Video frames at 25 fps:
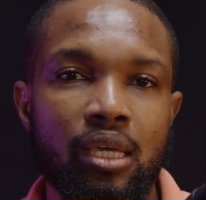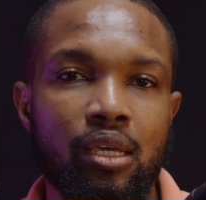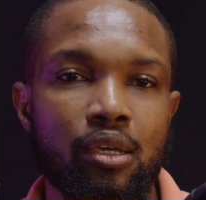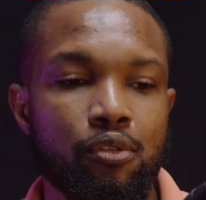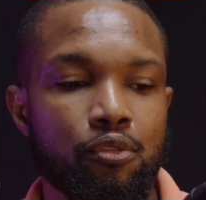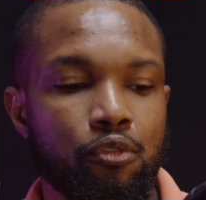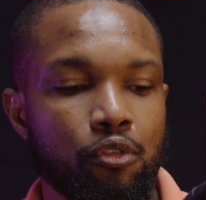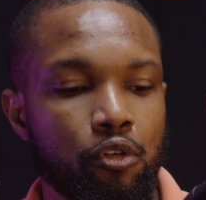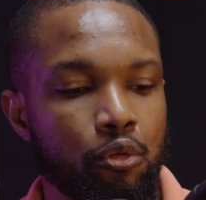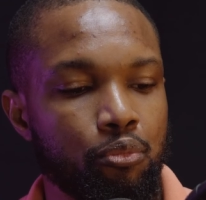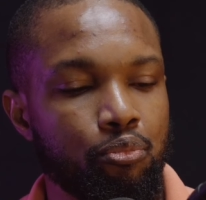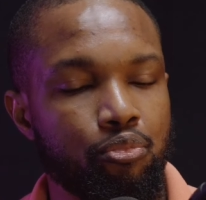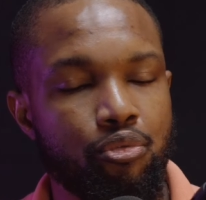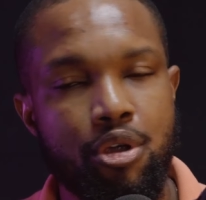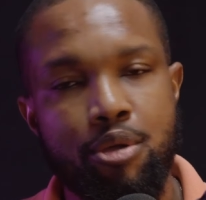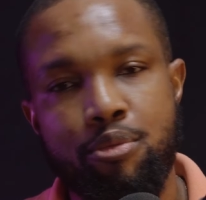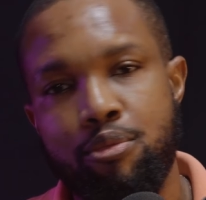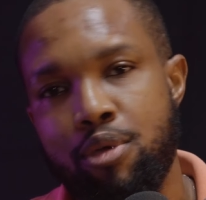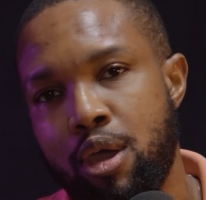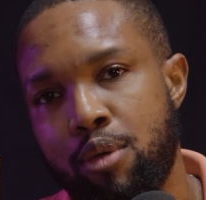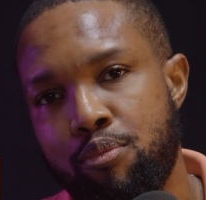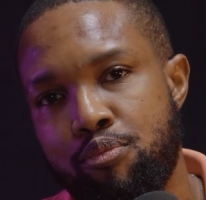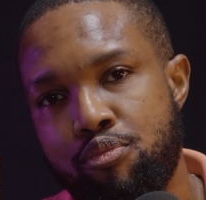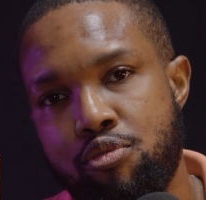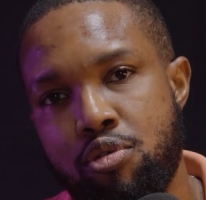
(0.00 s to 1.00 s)
For
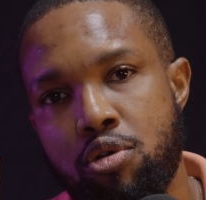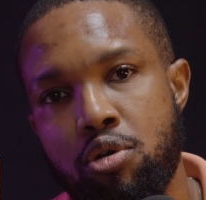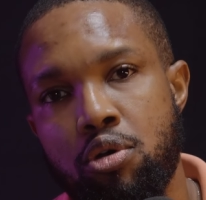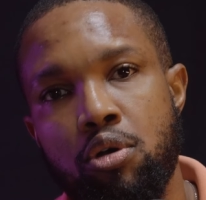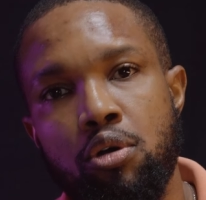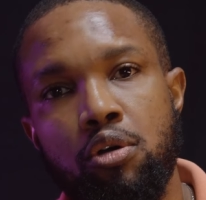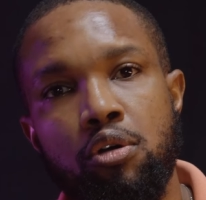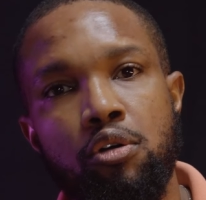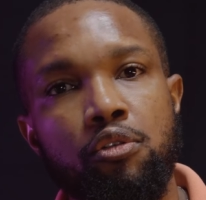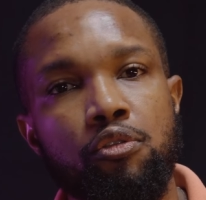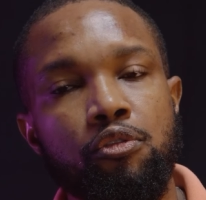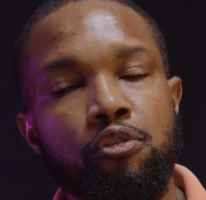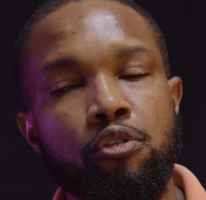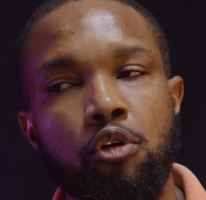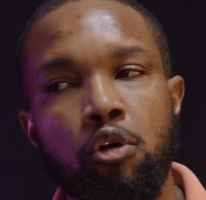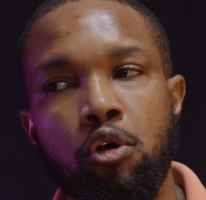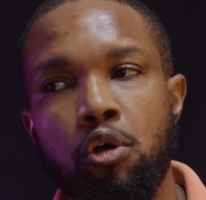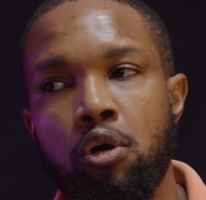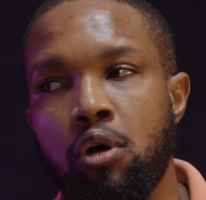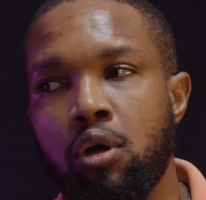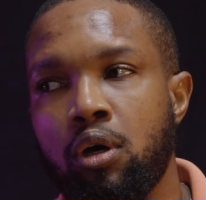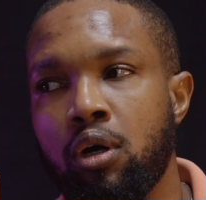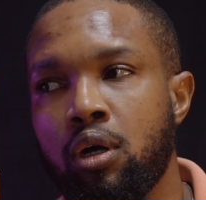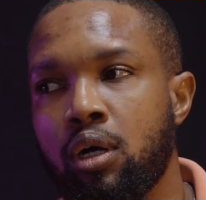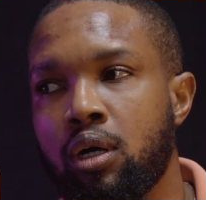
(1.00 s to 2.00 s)
Premiere Pro,
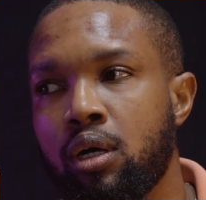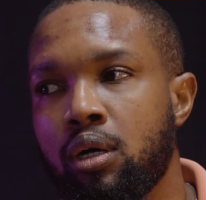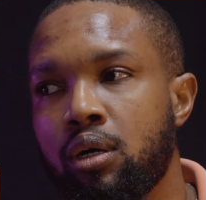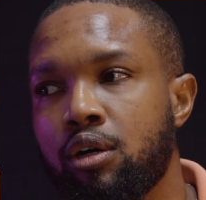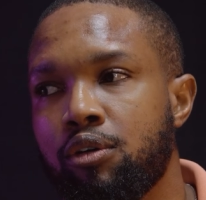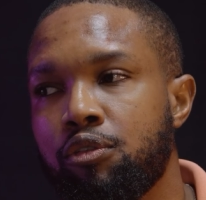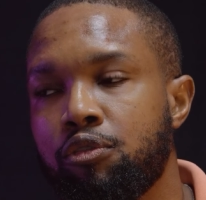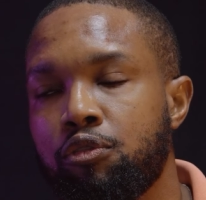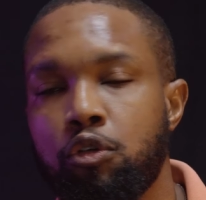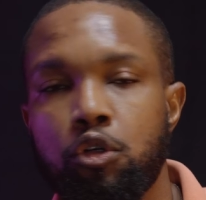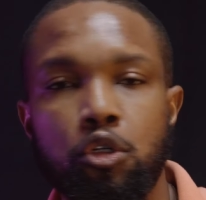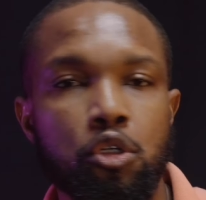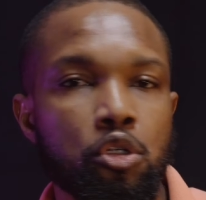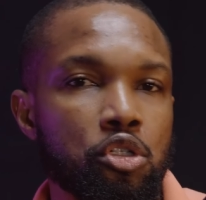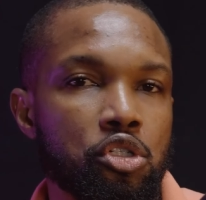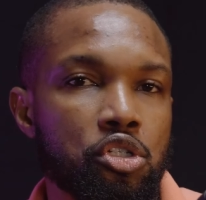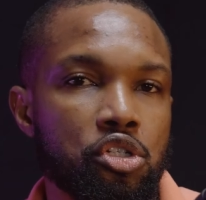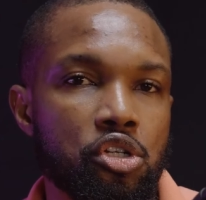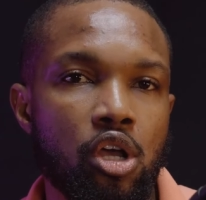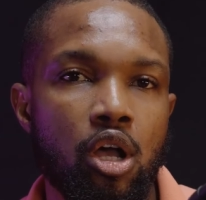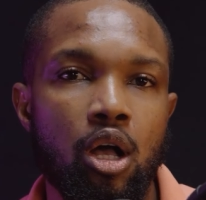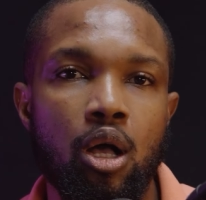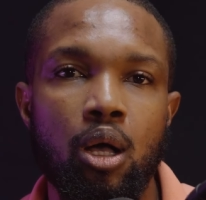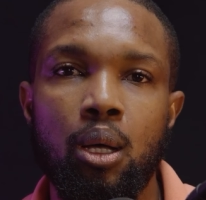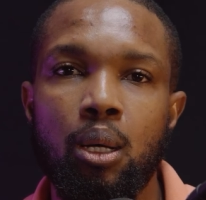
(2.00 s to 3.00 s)
for
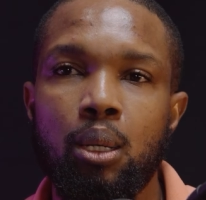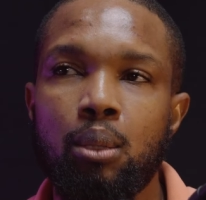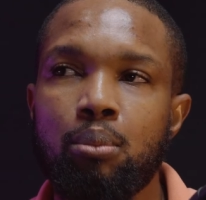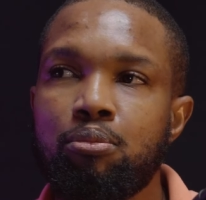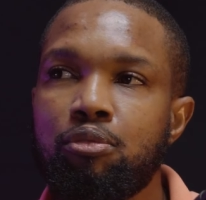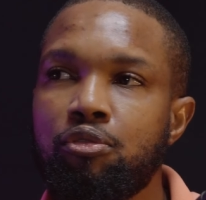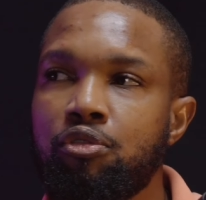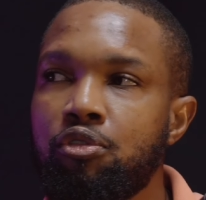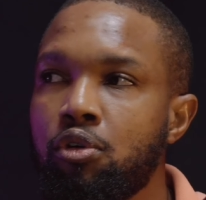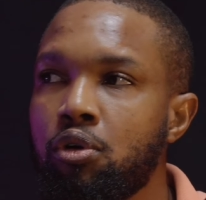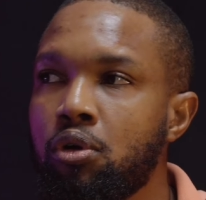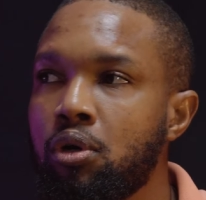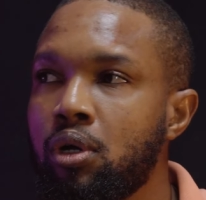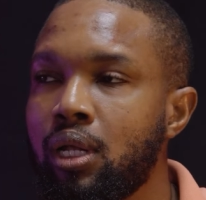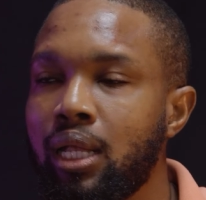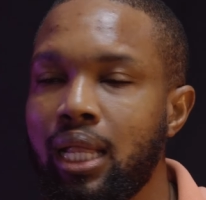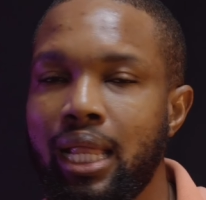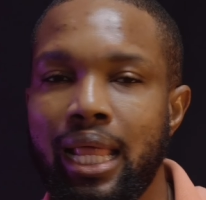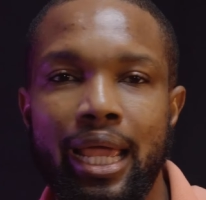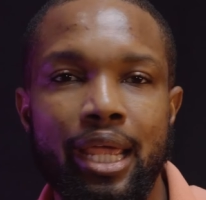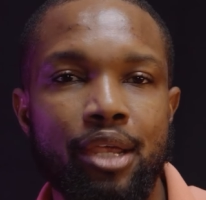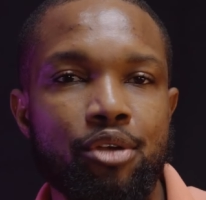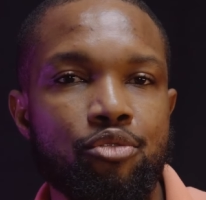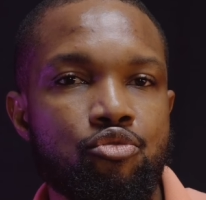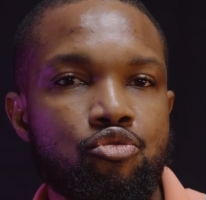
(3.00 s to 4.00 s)
Photoshop, for
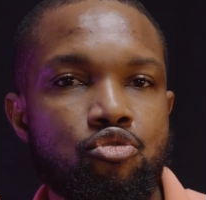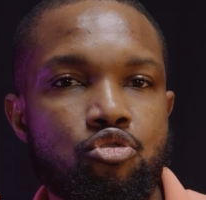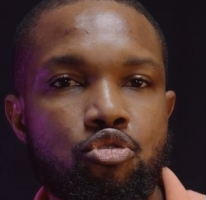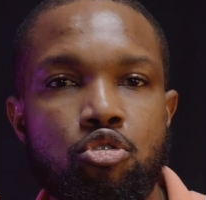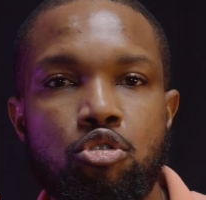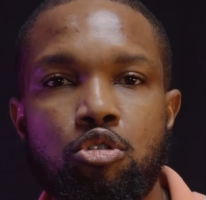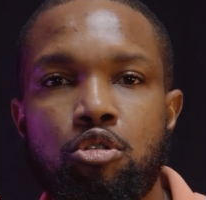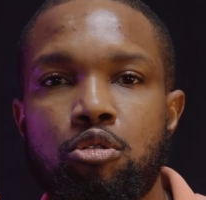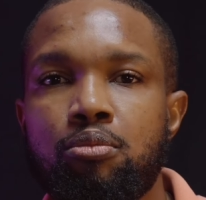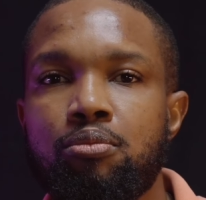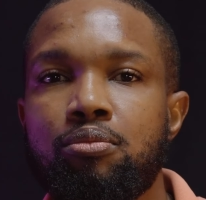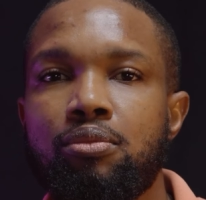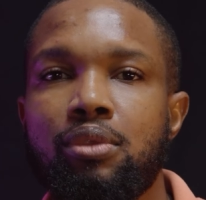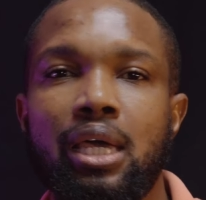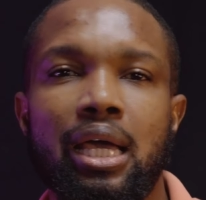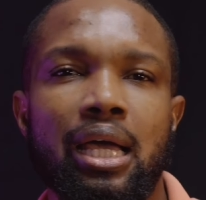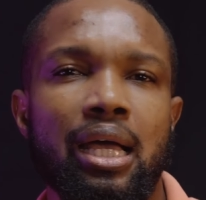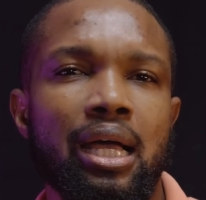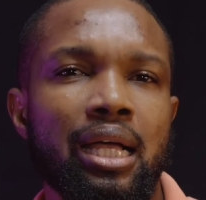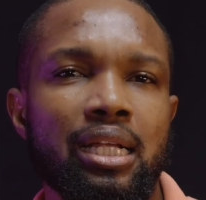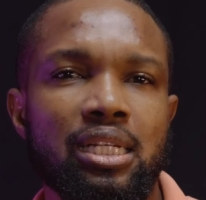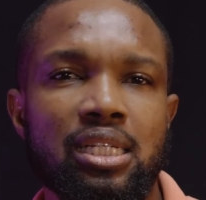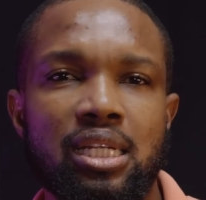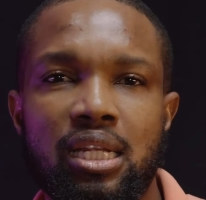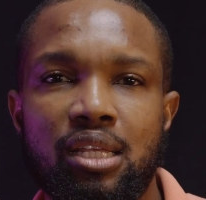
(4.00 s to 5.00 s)
Lightroom, they're
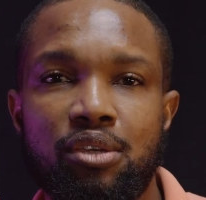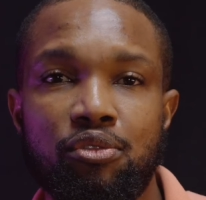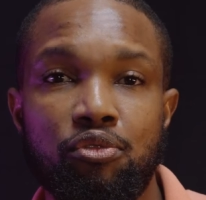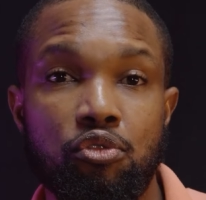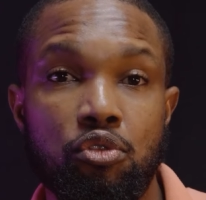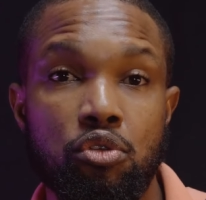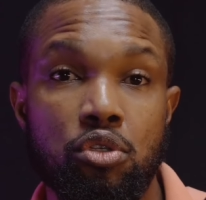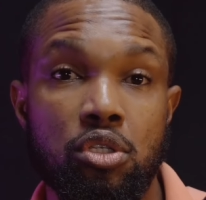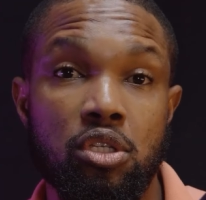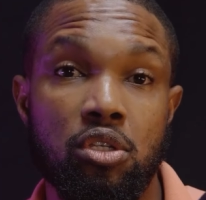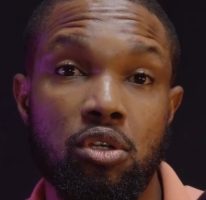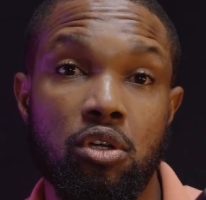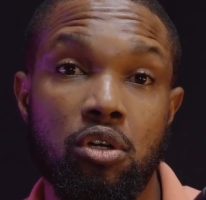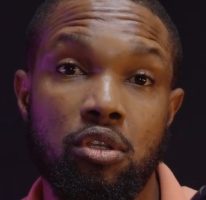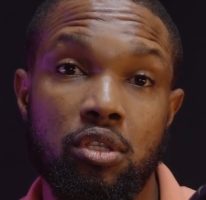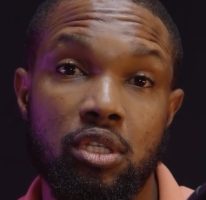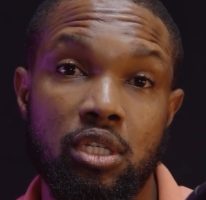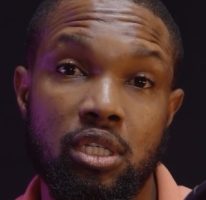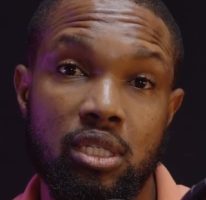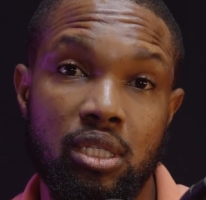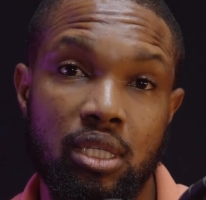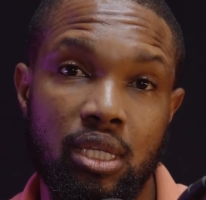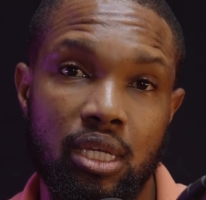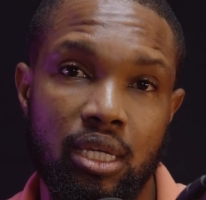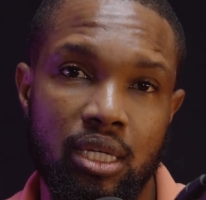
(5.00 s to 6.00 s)
actually infusing all
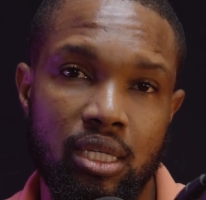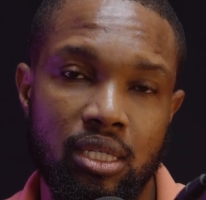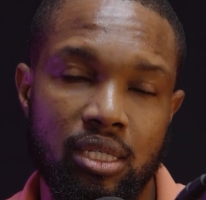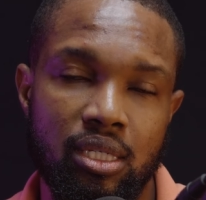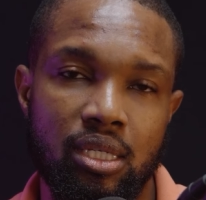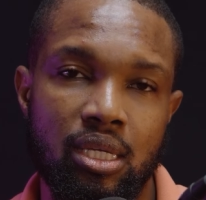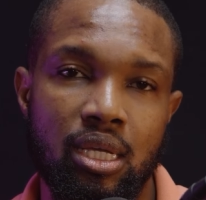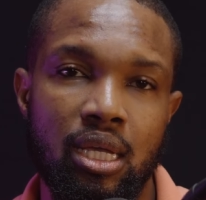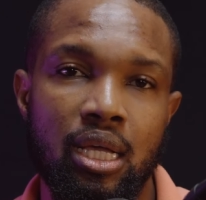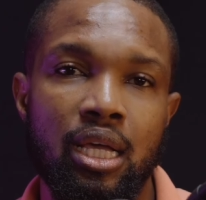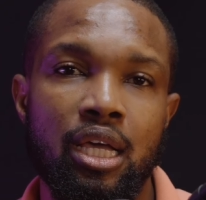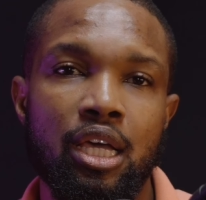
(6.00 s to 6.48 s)
these things.